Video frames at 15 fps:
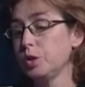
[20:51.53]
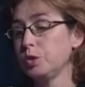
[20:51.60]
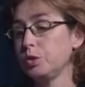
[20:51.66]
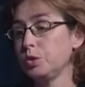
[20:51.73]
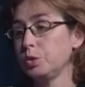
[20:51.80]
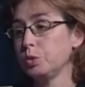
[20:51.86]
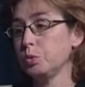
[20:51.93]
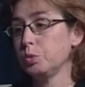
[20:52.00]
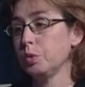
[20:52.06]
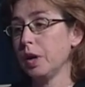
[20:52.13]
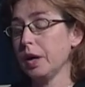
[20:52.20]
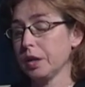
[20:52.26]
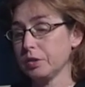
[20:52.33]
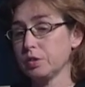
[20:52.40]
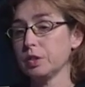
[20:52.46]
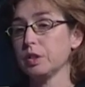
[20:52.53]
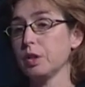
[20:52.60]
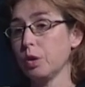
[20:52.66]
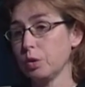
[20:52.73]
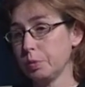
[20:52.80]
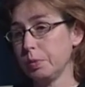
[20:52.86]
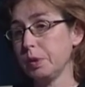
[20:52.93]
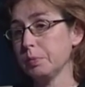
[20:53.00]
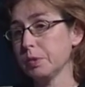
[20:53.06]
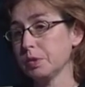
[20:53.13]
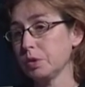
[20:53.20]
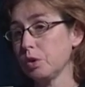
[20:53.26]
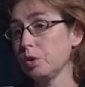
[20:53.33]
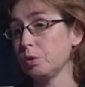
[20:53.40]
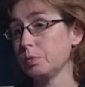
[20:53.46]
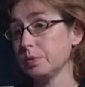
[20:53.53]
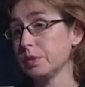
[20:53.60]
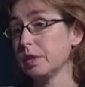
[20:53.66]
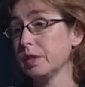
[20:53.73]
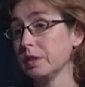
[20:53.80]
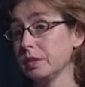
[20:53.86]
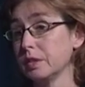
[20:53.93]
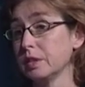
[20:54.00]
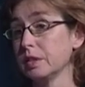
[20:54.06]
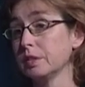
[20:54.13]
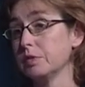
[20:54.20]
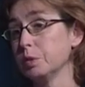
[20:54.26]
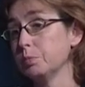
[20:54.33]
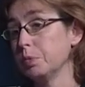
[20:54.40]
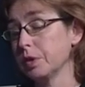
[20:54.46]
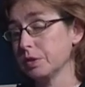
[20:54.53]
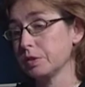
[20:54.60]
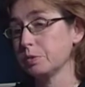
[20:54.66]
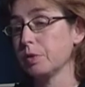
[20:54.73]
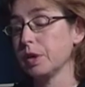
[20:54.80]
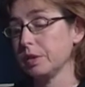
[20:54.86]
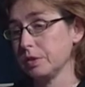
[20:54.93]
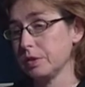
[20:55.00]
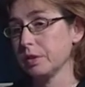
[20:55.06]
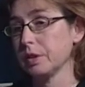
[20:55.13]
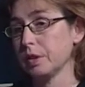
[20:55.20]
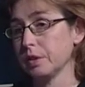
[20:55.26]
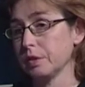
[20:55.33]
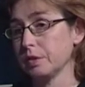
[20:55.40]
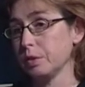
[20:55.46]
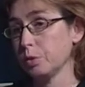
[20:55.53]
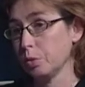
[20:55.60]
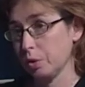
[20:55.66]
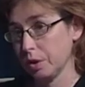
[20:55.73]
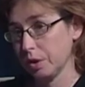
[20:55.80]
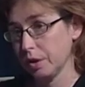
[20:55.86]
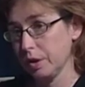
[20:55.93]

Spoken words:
to actually go to people's homes and deliver books right to their door.